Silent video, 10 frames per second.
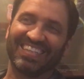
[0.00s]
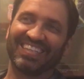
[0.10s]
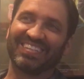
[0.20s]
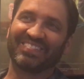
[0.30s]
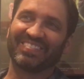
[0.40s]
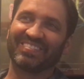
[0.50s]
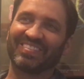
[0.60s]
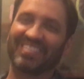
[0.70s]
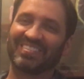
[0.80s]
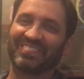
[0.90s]
if it
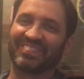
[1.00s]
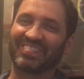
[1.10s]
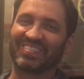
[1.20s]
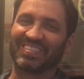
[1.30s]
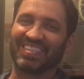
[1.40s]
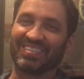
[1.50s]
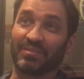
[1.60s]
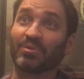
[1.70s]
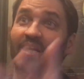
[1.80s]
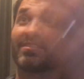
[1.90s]
wasn't for
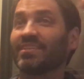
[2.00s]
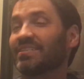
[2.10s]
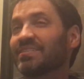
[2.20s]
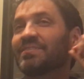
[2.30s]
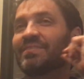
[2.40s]
your process.